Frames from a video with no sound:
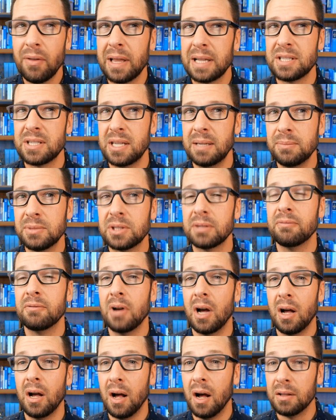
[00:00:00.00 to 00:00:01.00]
That seems
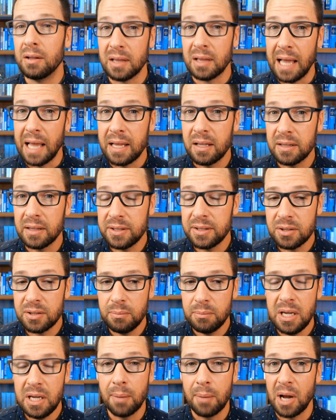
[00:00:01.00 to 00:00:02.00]
unlikely to
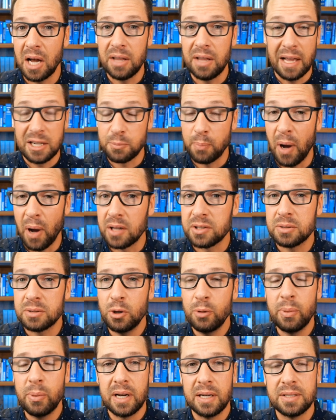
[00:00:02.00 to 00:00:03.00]
me. I'm not, that's
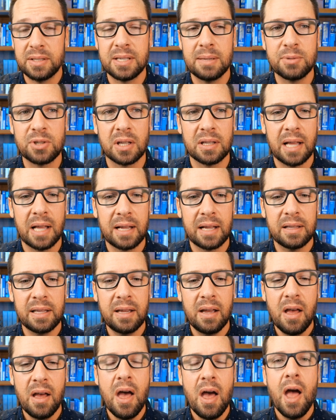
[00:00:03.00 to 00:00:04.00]
possible, but it seems
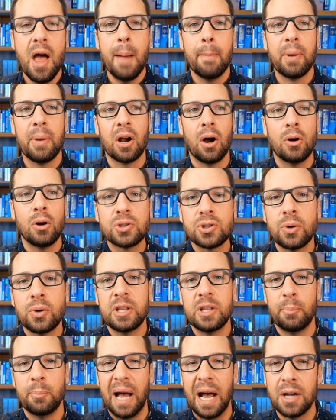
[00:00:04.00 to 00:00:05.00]
unlikely. But also in
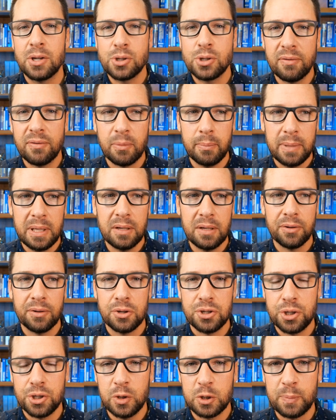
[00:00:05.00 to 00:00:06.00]
the Passover meal, in the
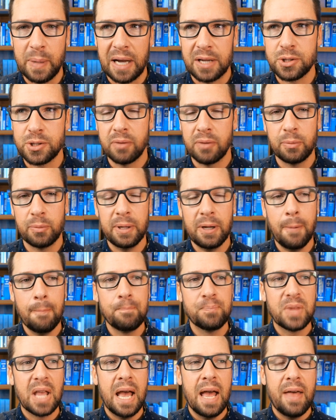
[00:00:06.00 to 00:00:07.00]
Jewish Passover meal,
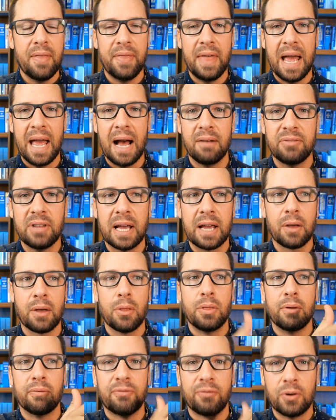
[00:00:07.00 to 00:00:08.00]
they have like
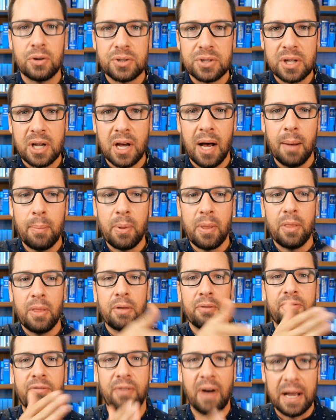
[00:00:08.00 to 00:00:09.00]
the first cup, the
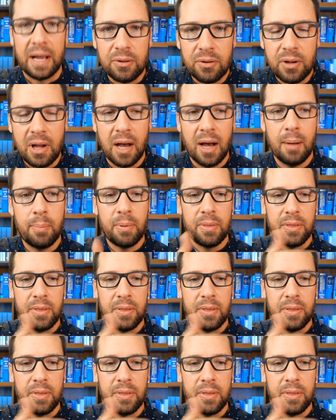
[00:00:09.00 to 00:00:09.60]
final cup.